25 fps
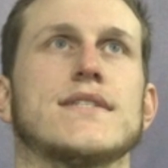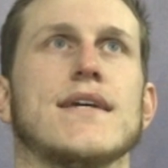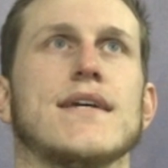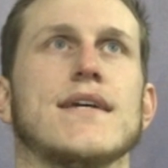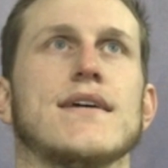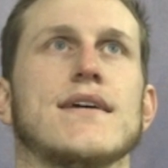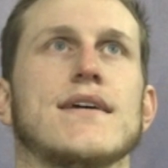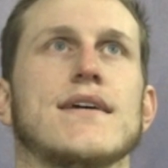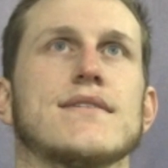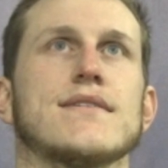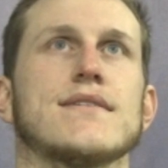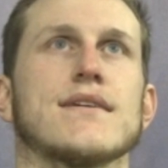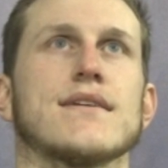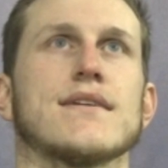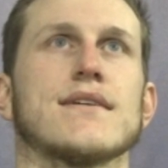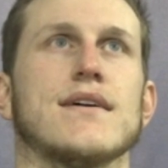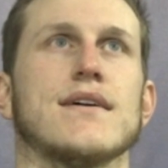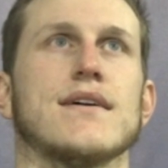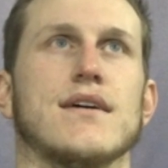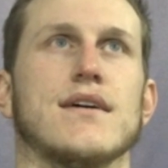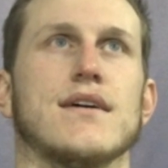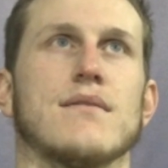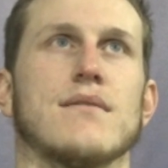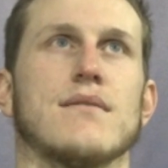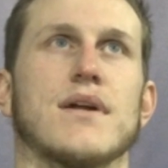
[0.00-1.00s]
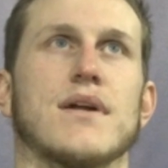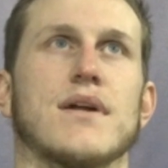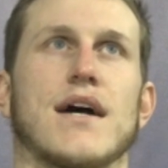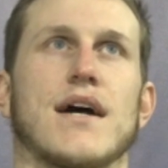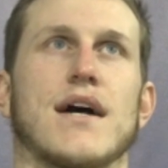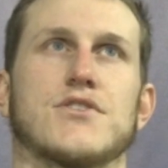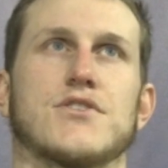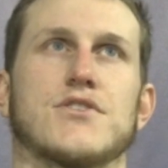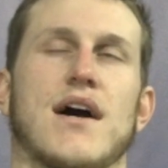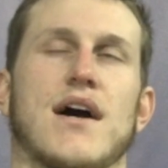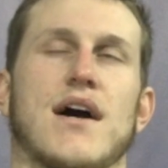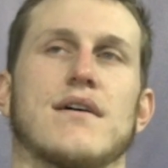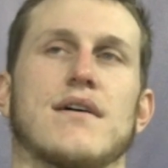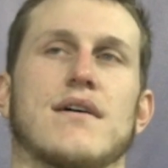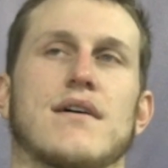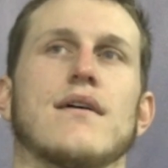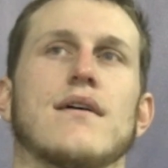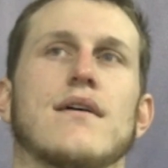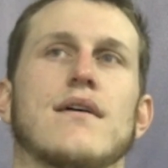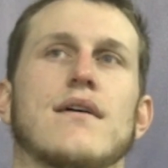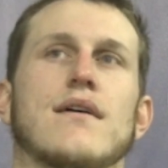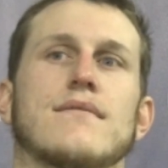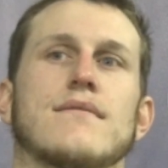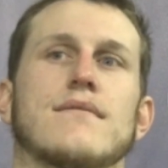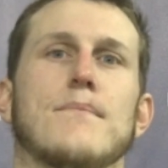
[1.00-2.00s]
as he is, but I try
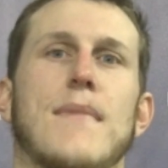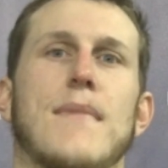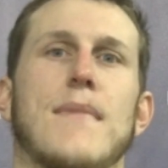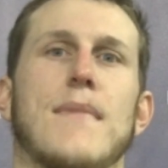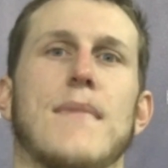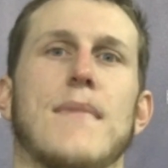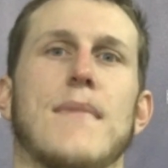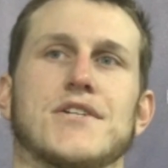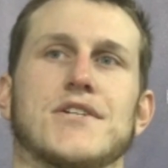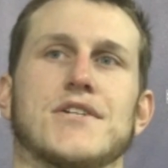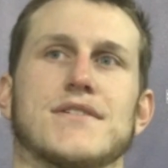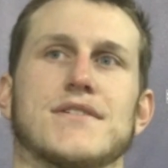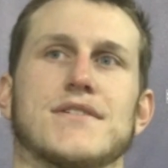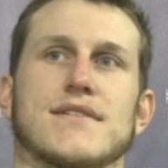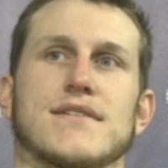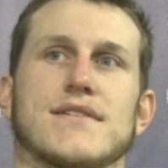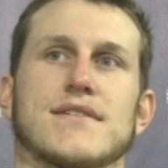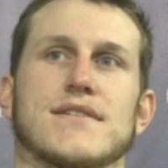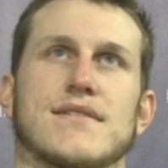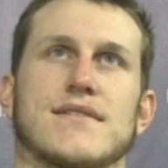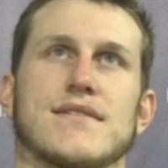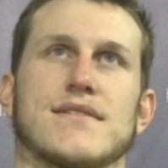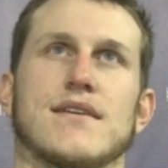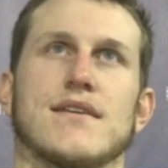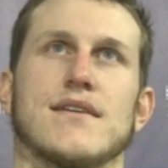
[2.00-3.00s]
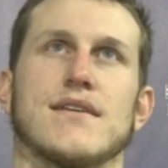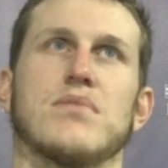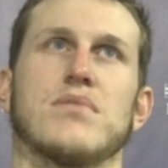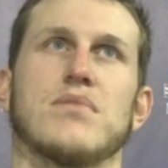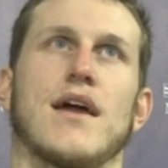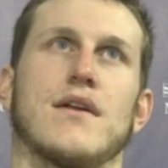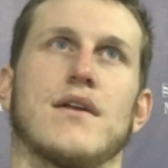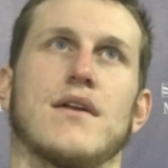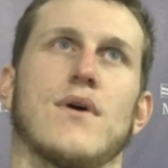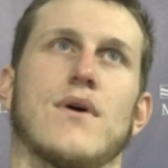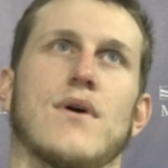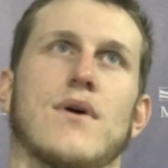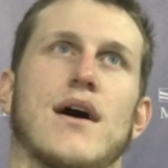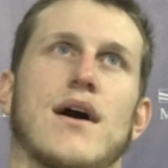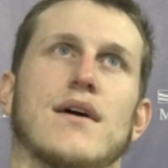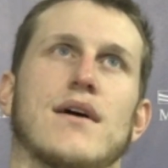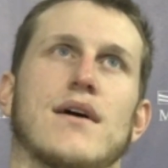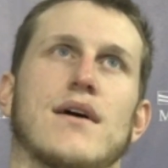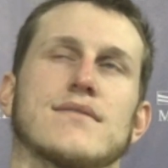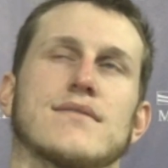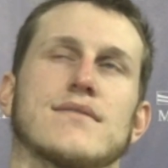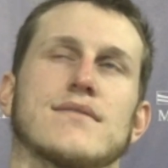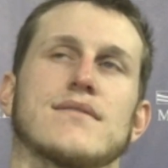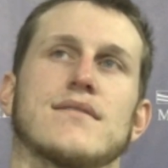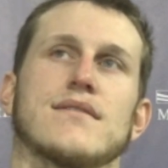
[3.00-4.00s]
to match his intensity playing
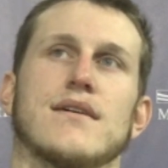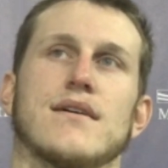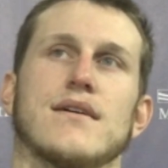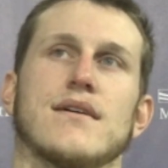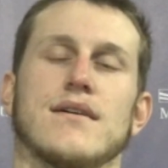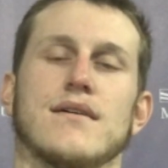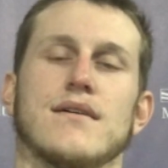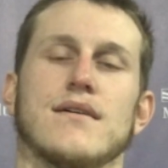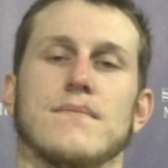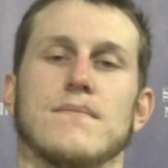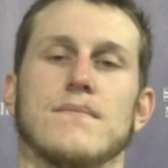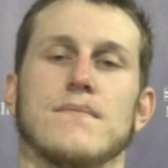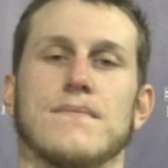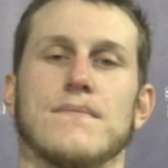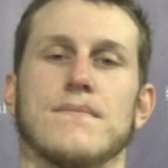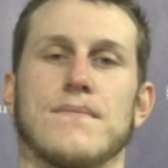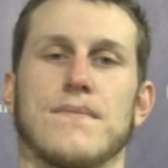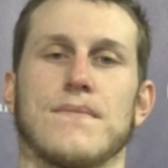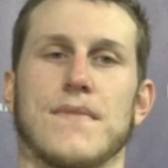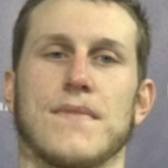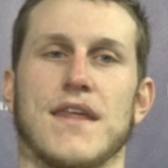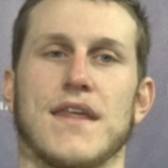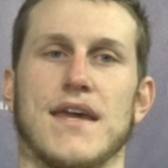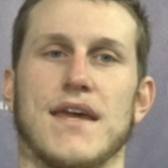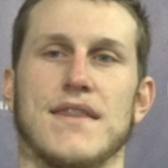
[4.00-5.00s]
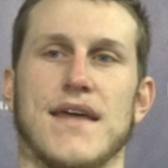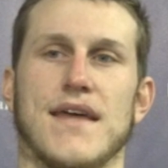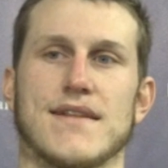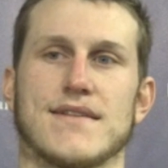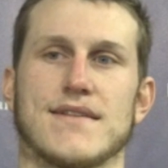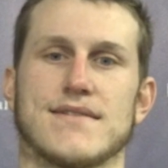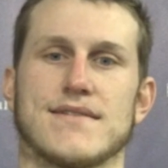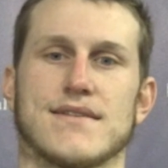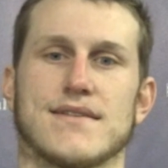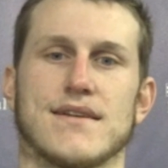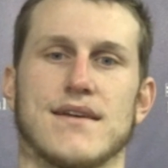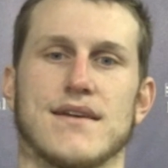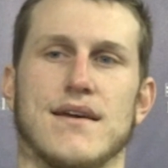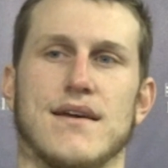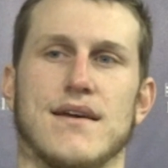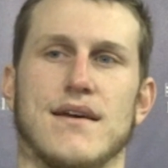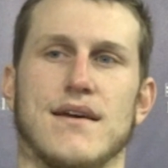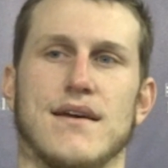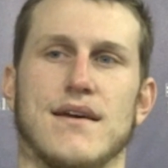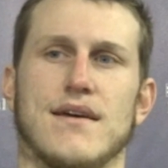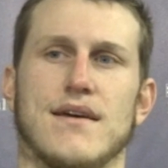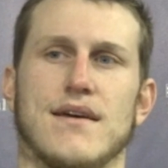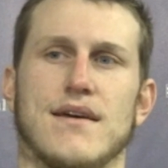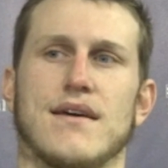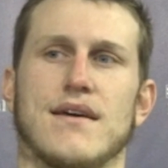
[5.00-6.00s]
wise. And that's
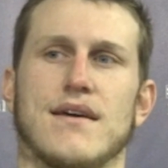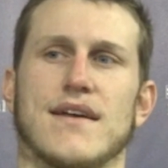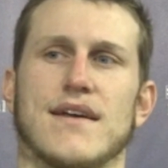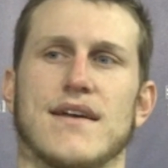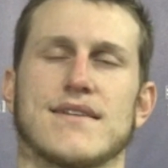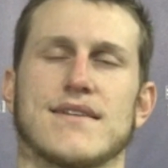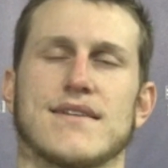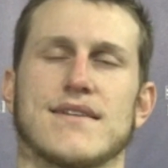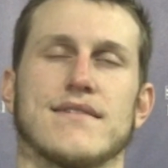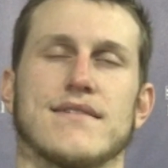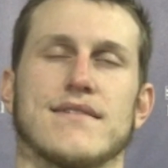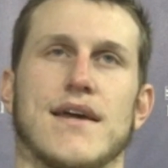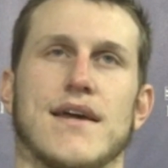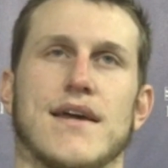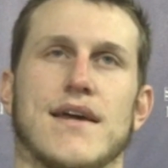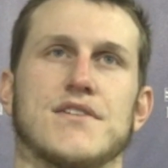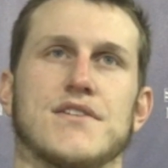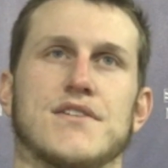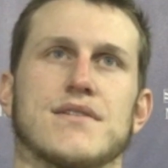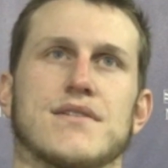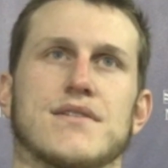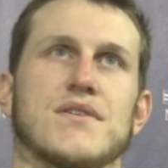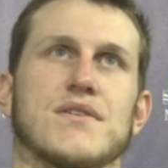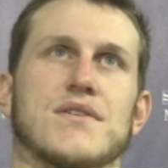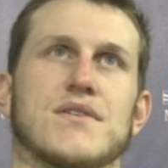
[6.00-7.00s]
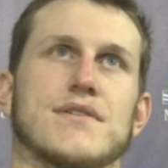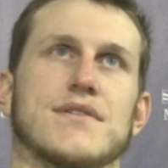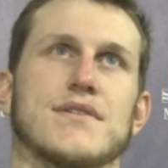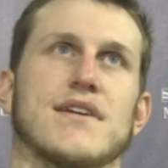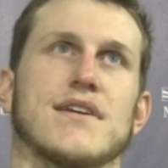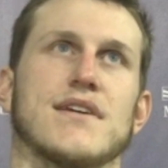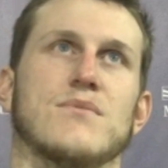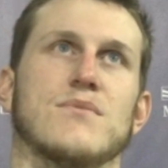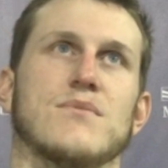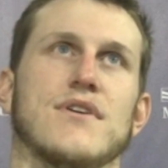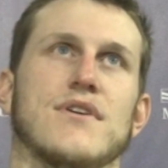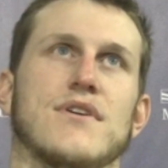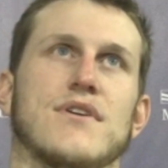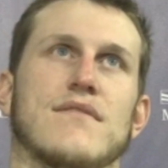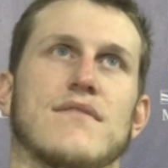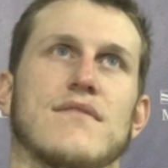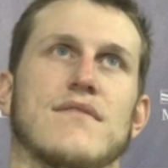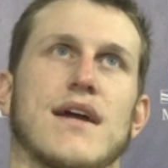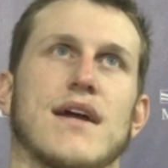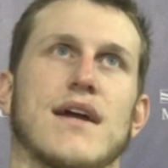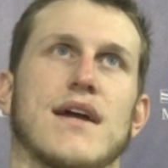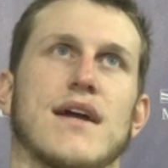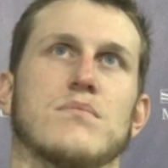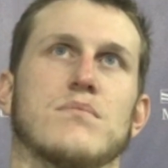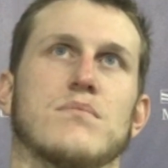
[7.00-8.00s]
contagious to a team. When you have
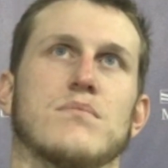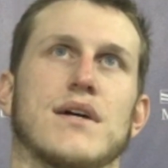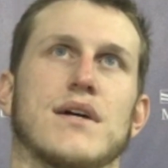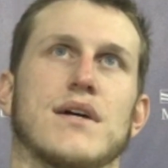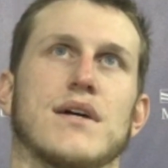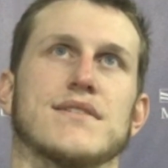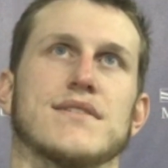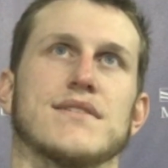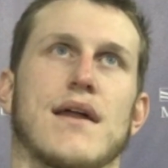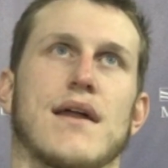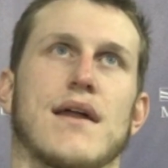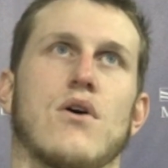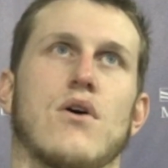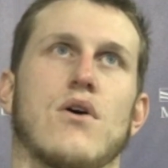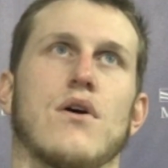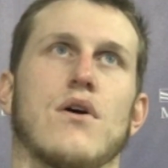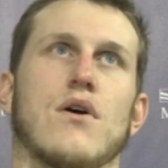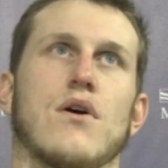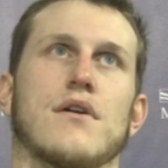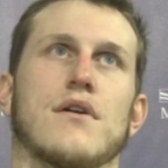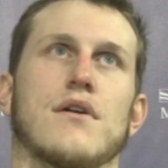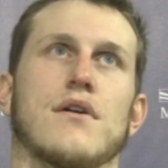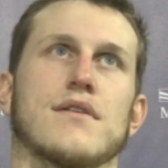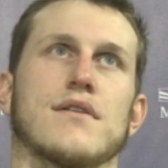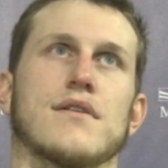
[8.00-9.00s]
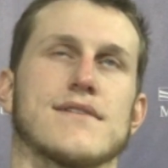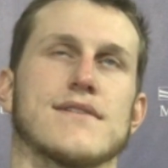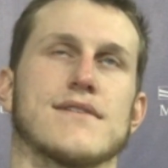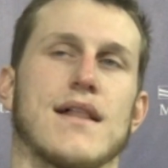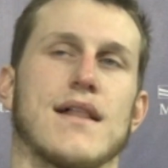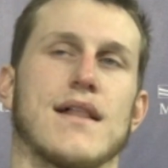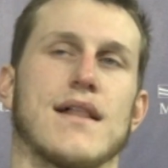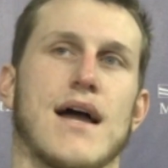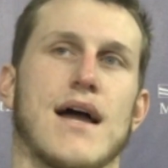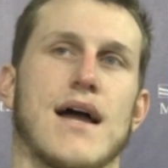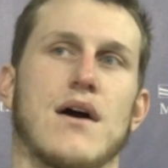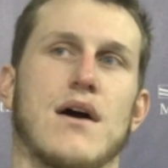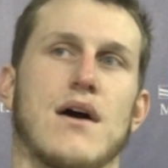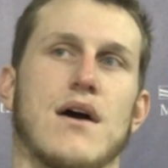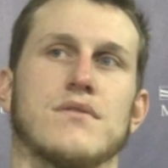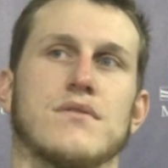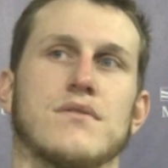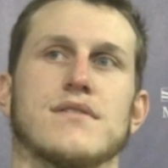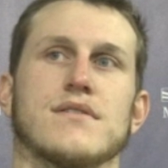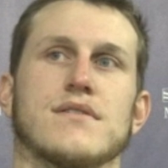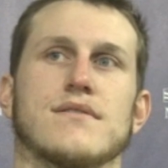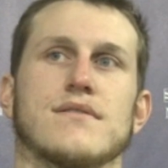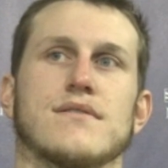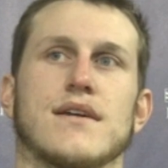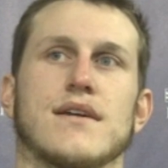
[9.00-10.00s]
a guy that plays that hard and is that loud and
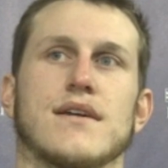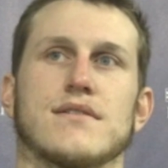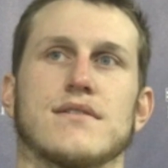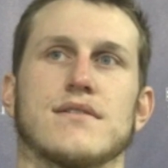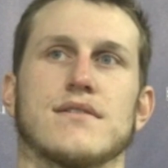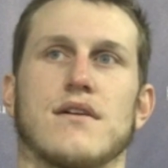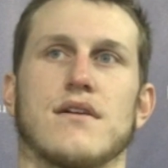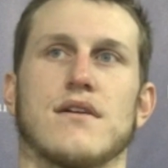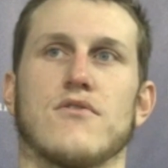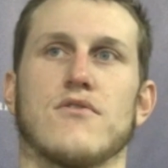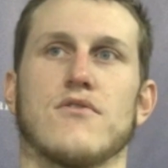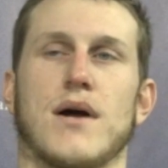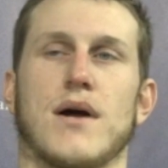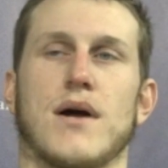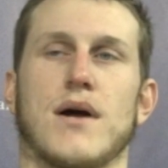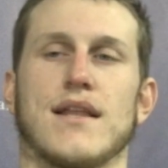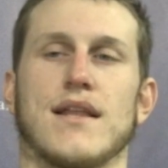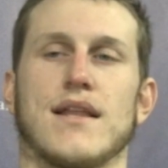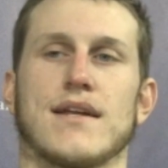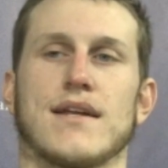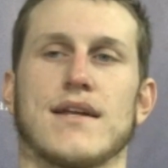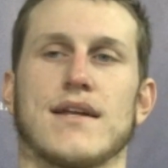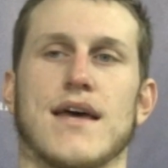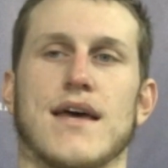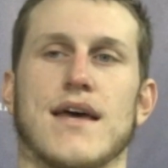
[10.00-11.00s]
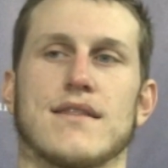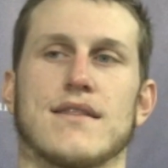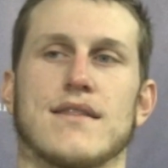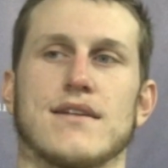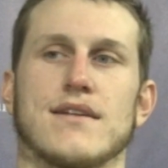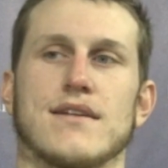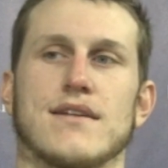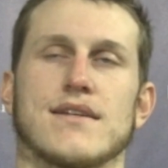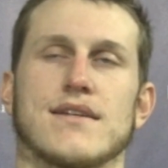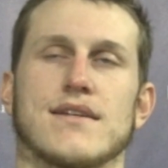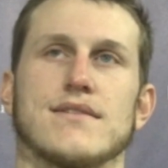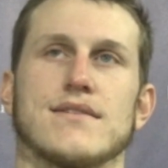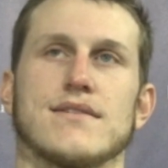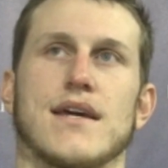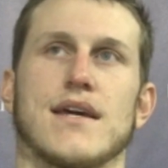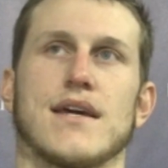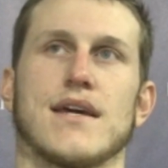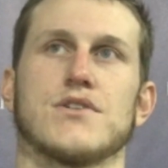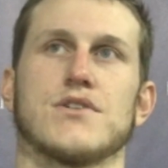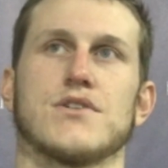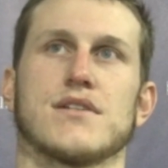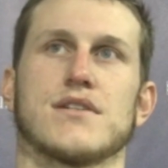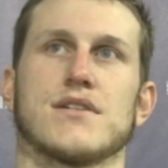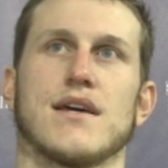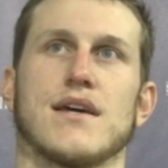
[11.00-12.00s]
gets on everybody like that, then it's
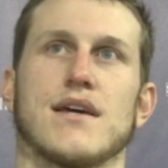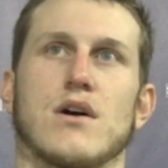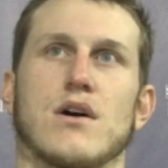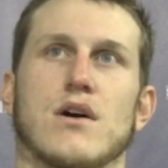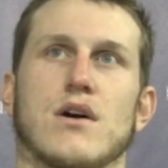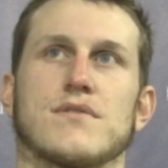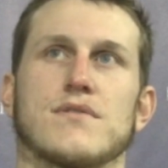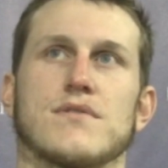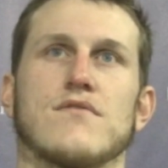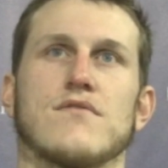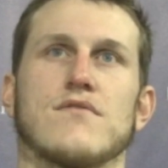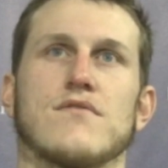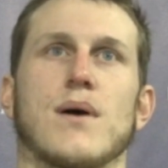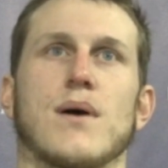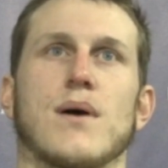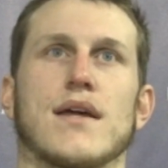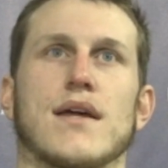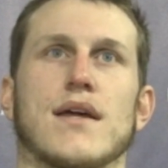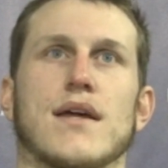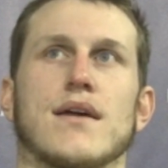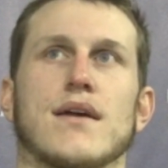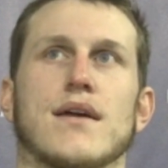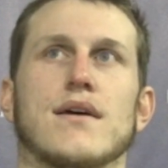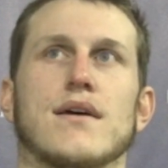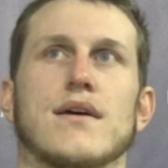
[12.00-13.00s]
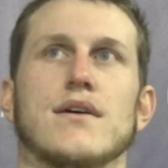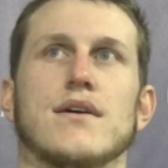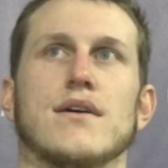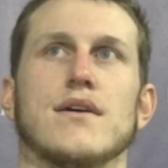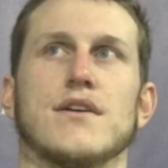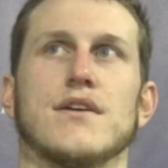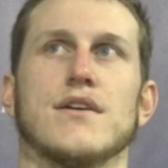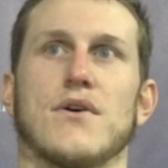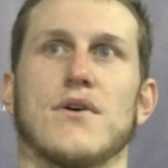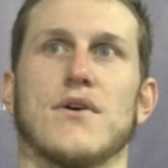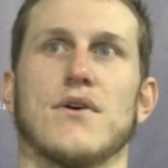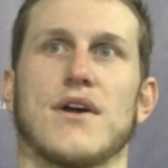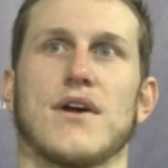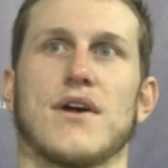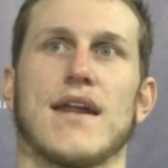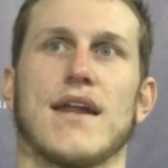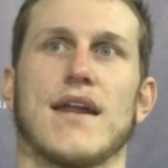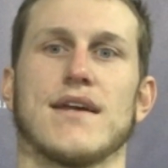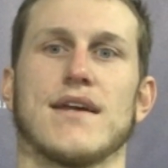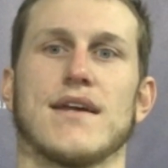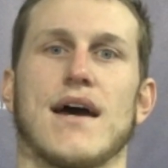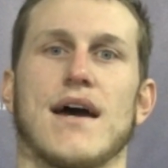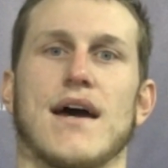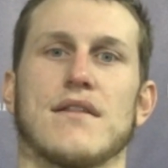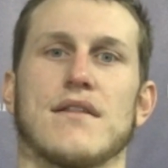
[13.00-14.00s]
contagious, and it helps everybody, you know, kind
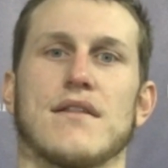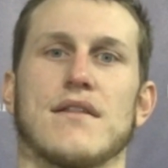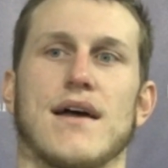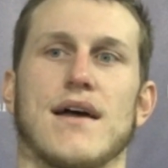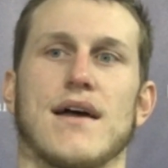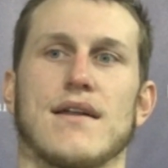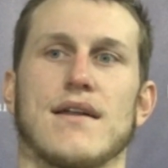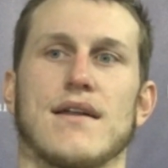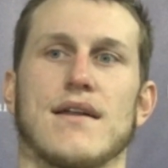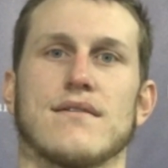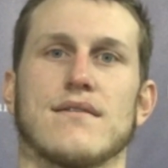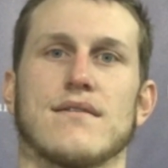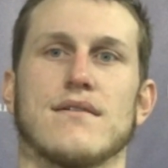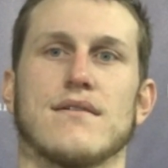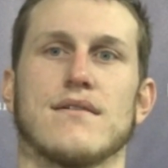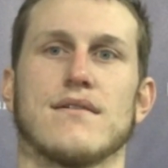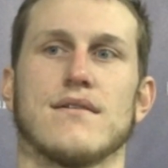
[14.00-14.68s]
of get out of that,